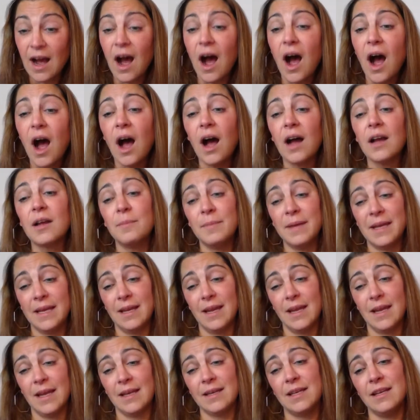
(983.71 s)
hug me,
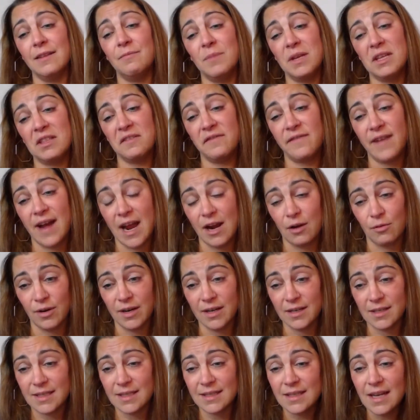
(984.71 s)
and give me the
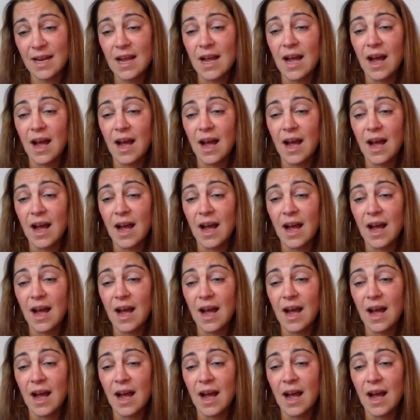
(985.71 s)
virus.